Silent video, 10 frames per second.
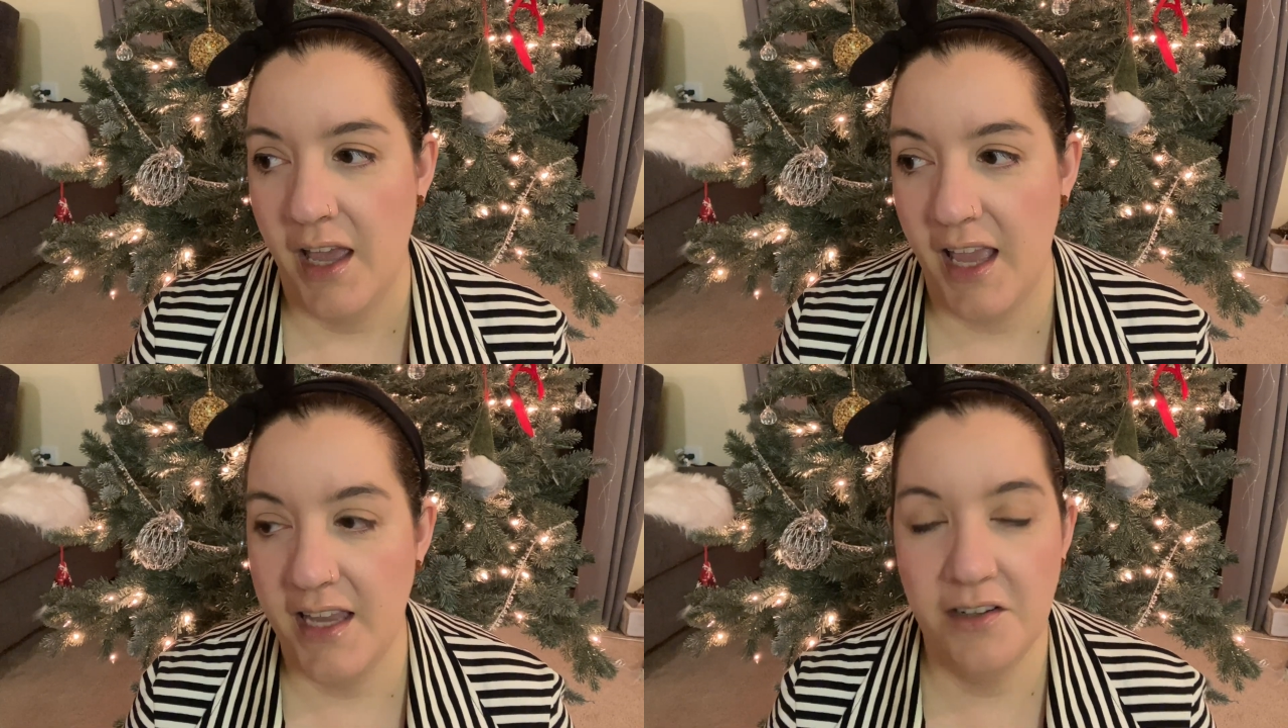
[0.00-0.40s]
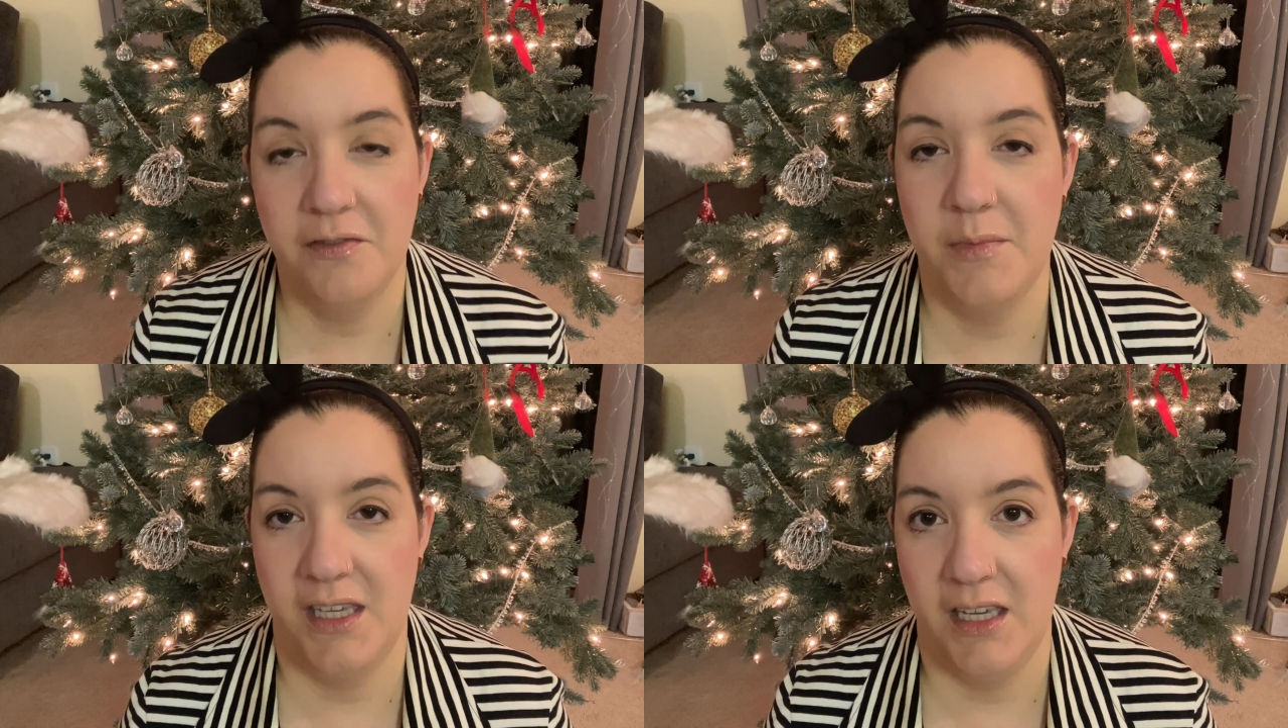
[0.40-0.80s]
and of
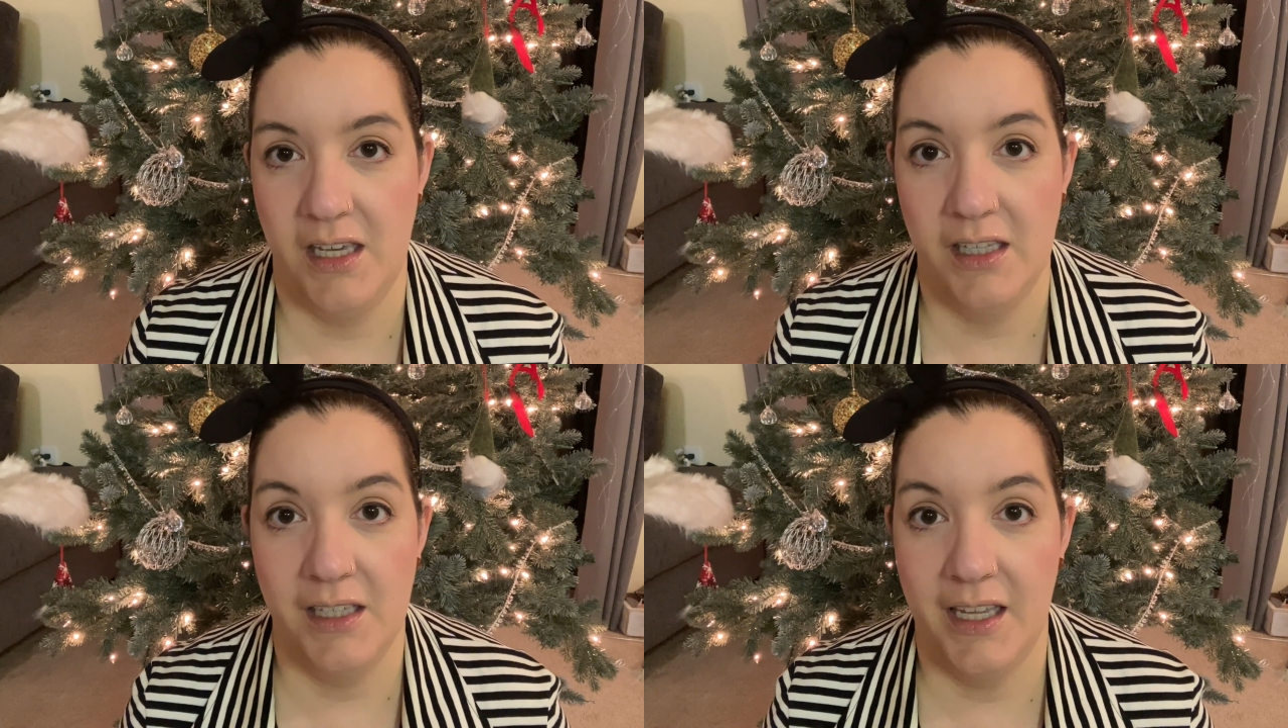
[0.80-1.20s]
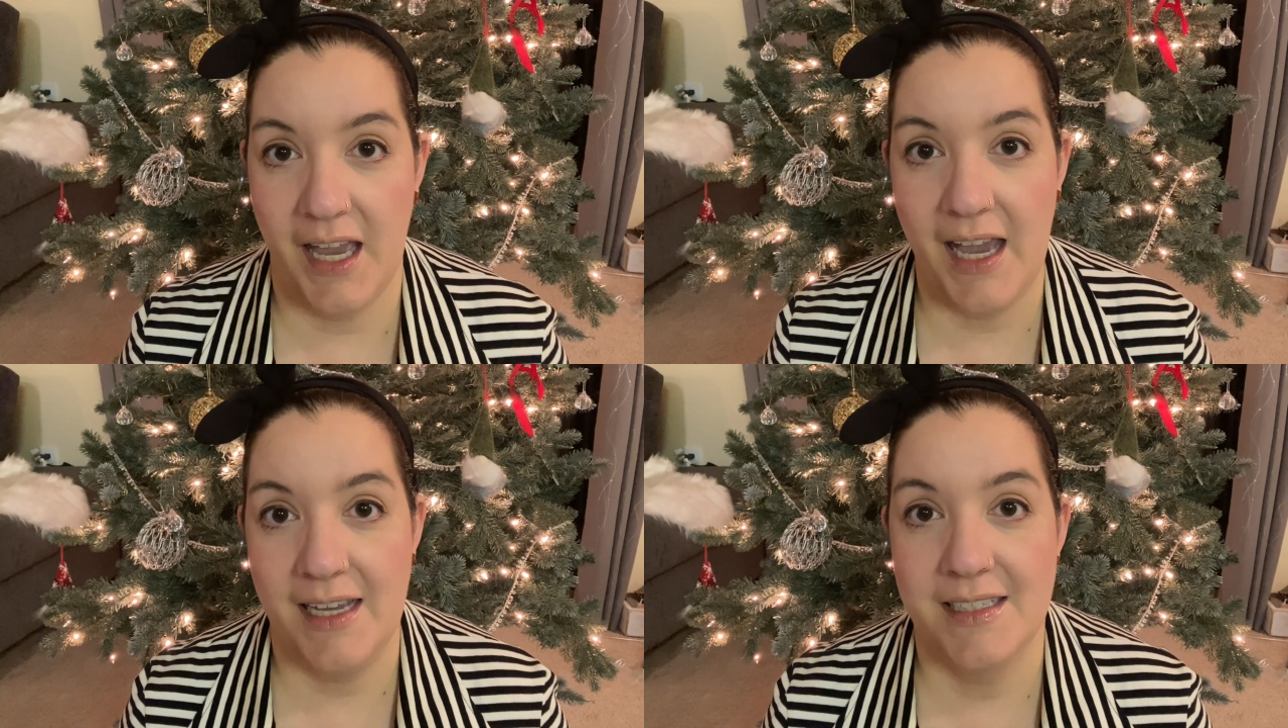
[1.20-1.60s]
me, like,
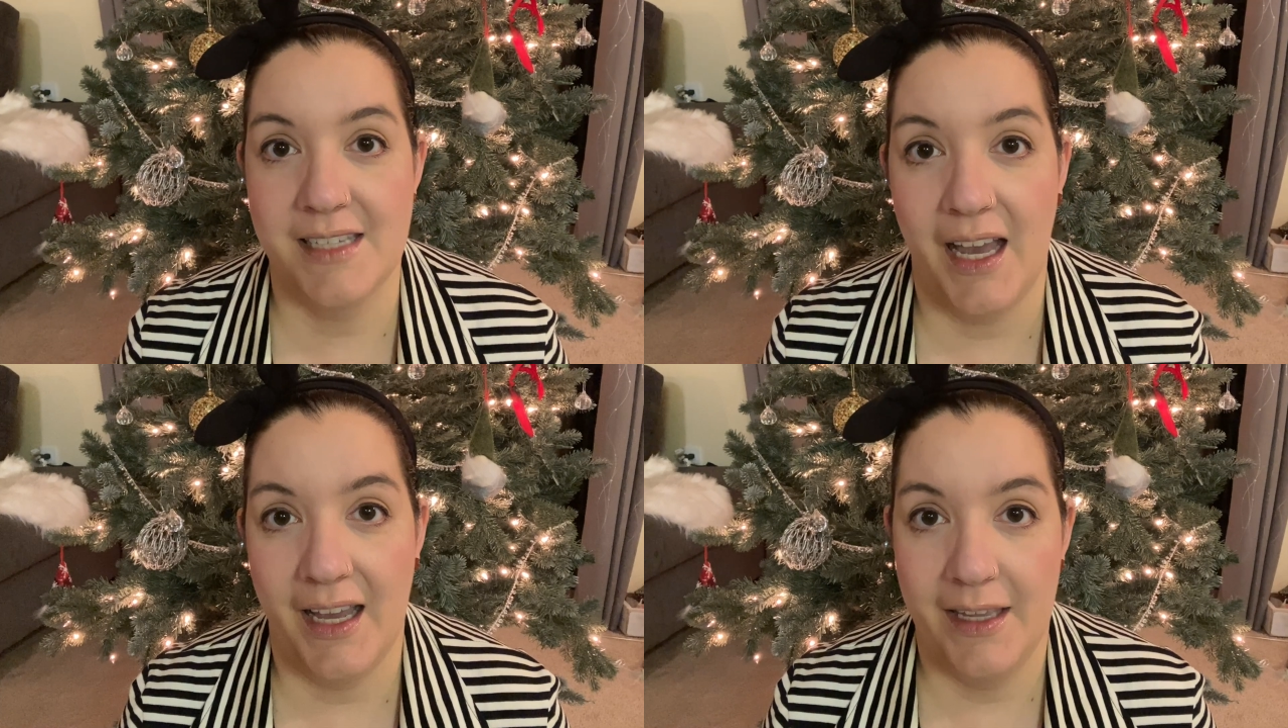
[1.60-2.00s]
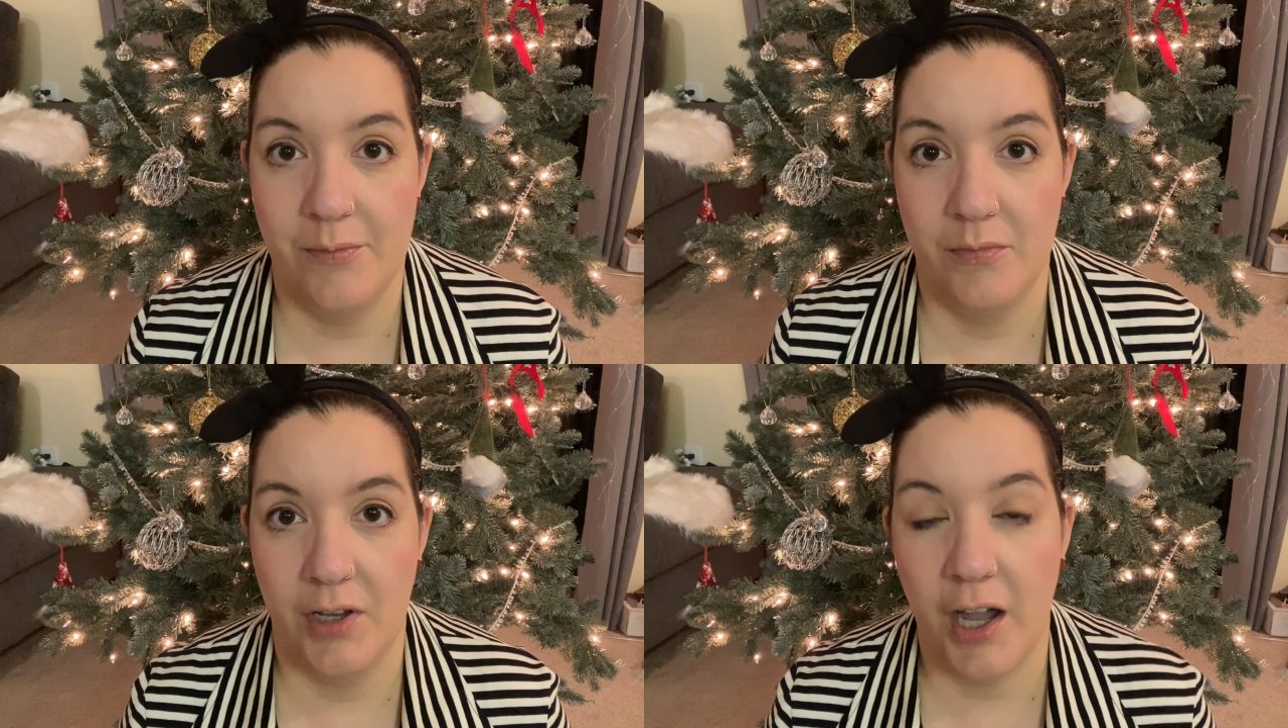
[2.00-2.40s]
as
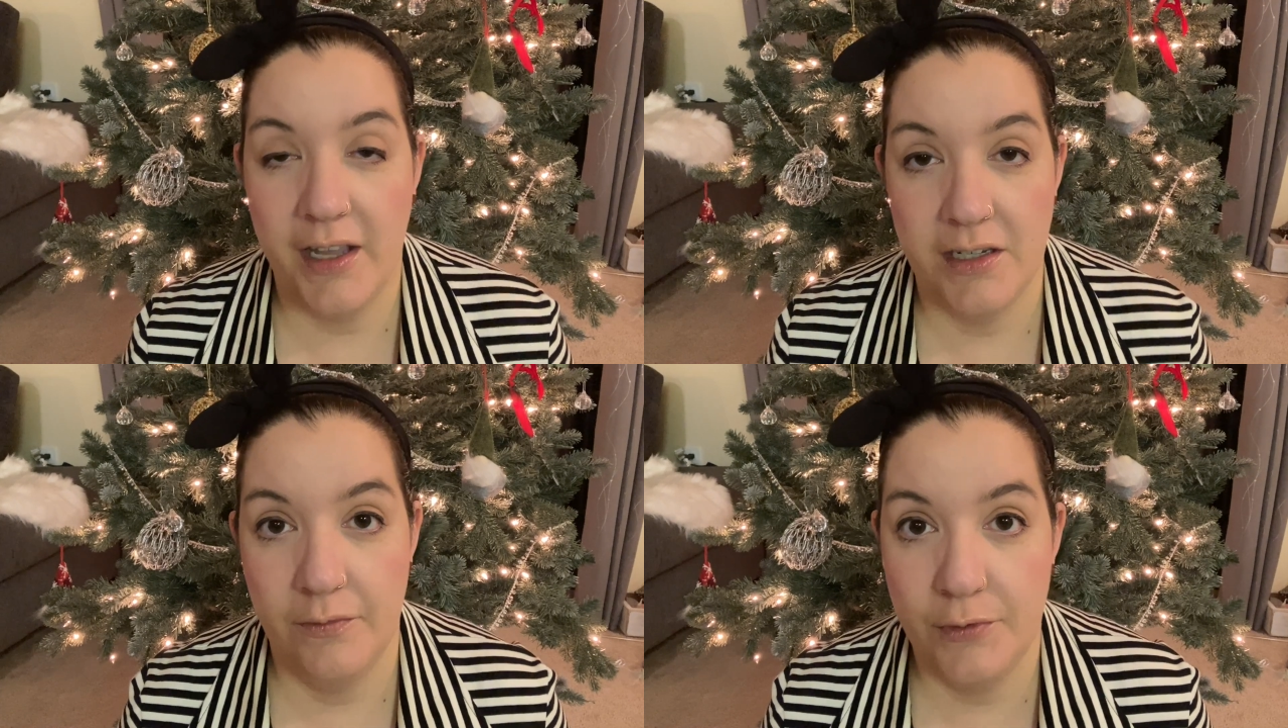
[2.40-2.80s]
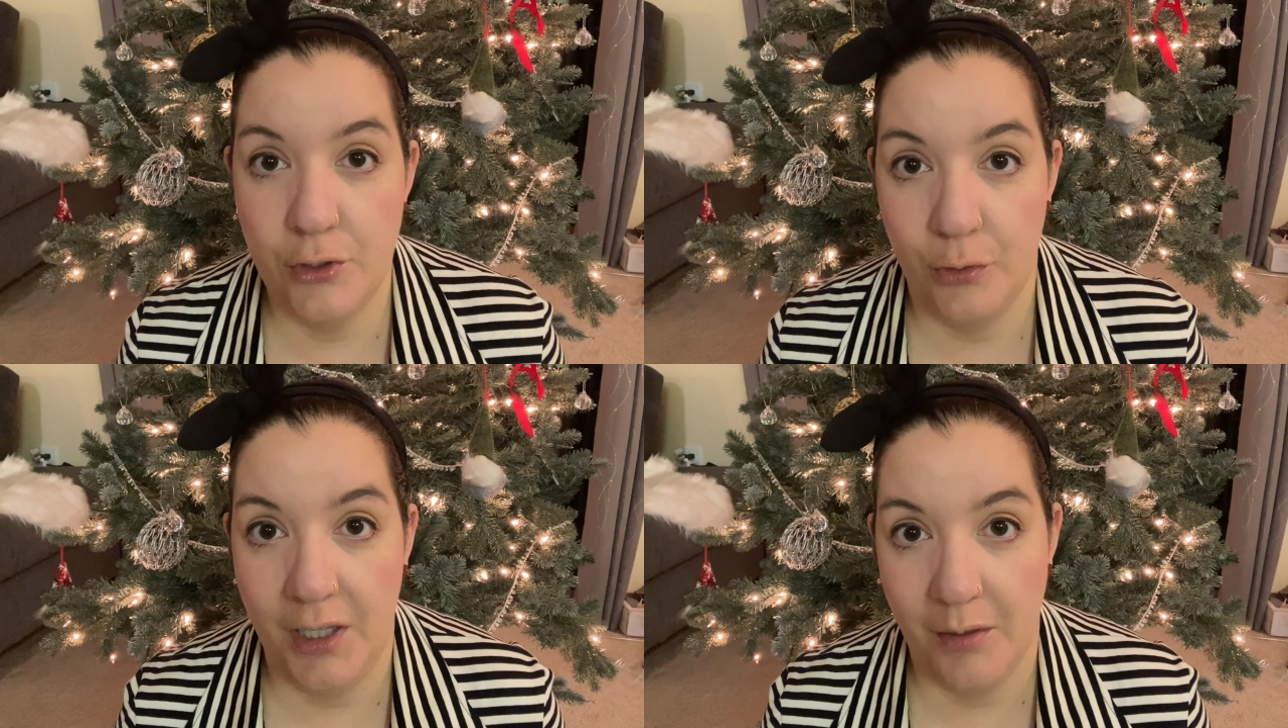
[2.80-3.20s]
I'm kind of
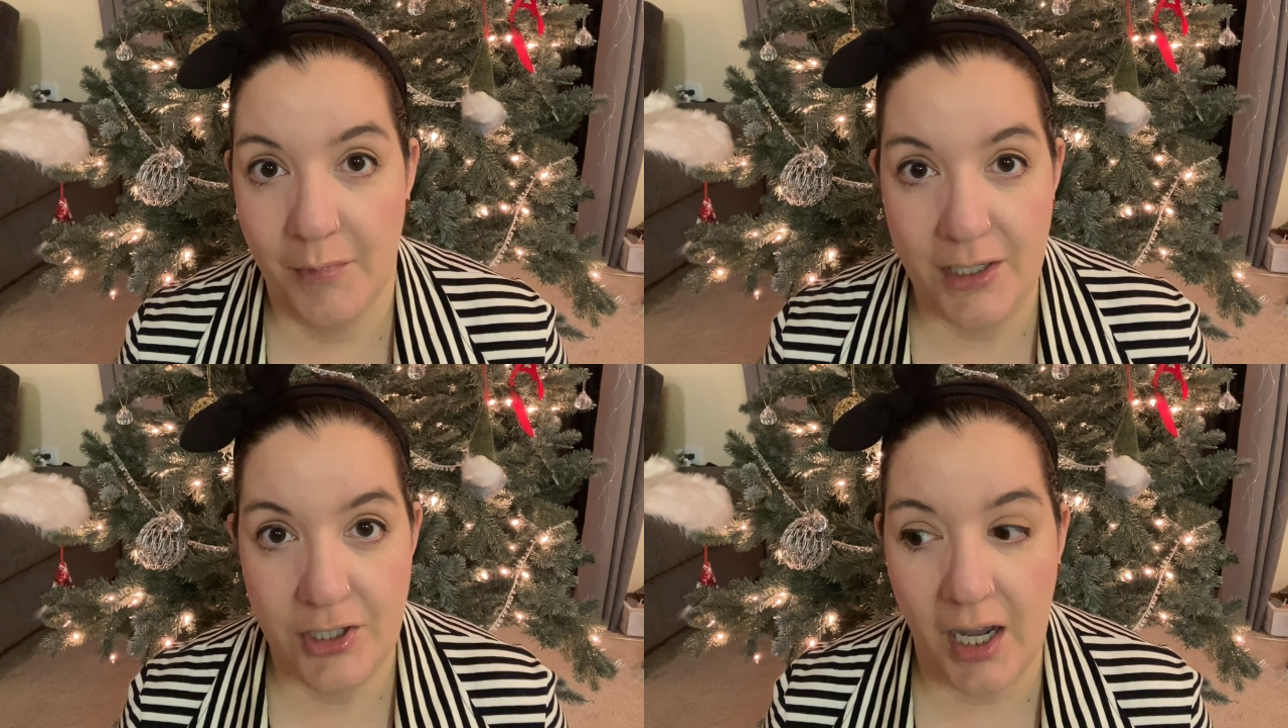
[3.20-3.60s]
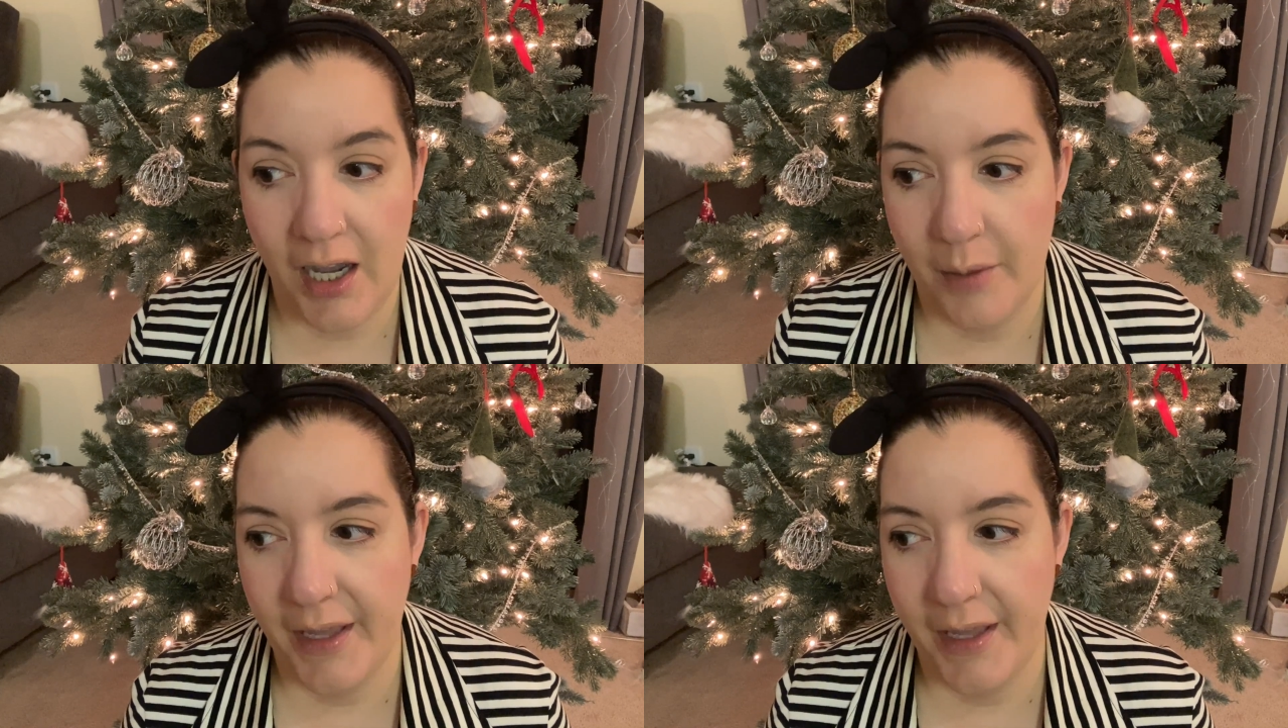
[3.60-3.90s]
doing my job.